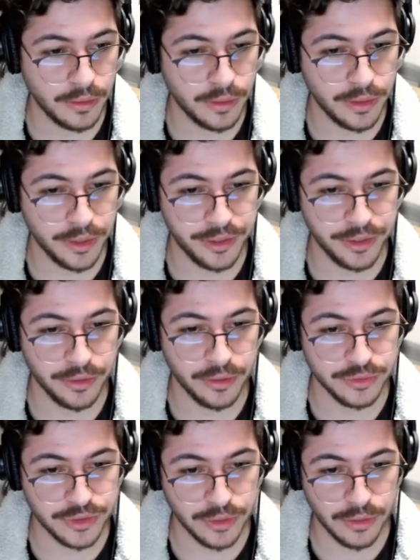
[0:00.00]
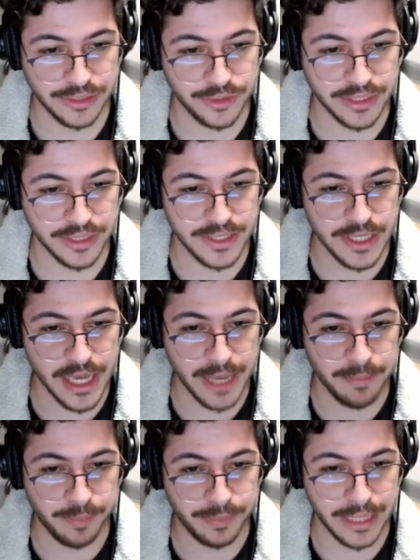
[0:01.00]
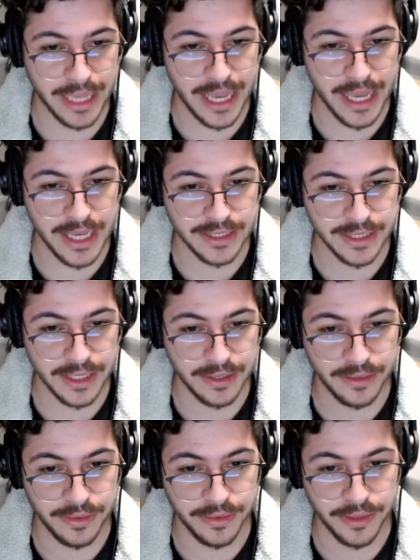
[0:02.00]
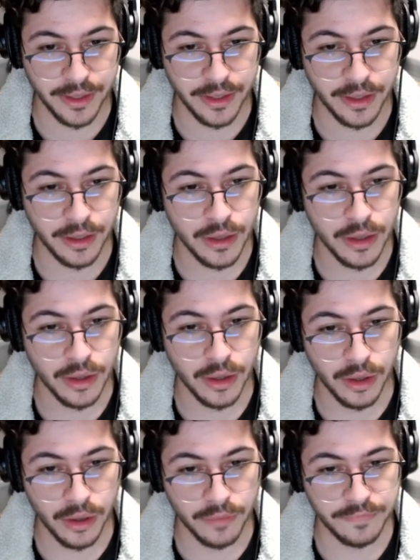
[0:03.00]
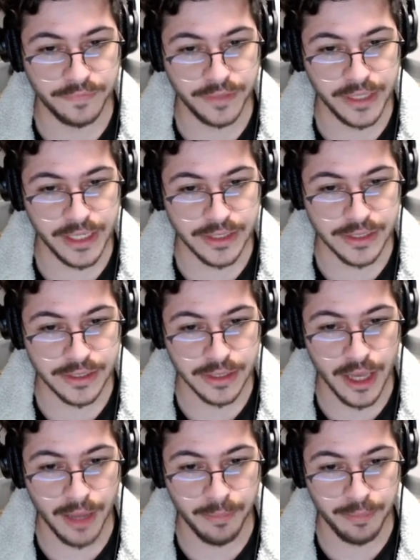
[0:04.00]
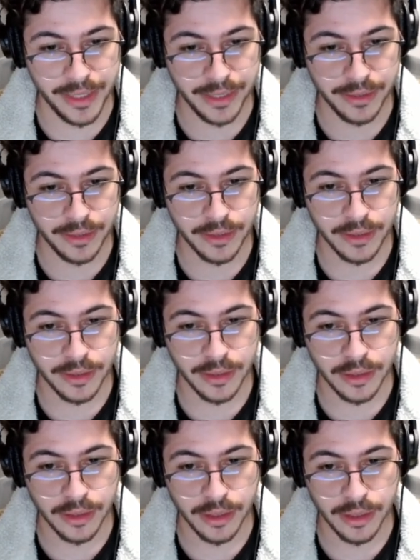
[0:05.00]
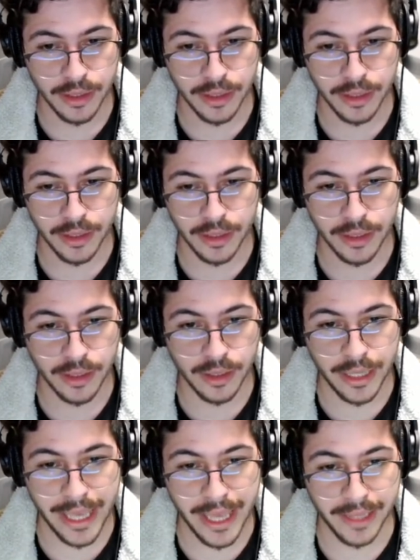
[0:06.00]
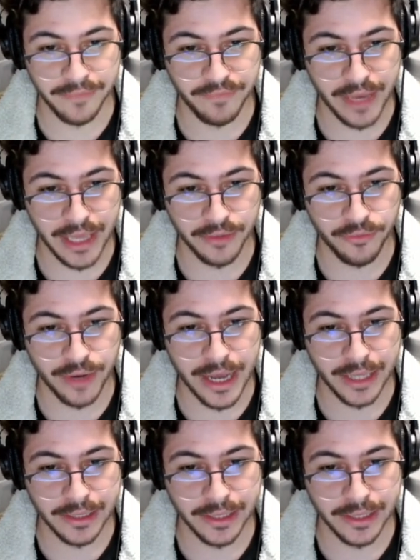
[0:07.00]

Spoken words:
Here you go. So as you can see, I placed the office a bit elevated, right?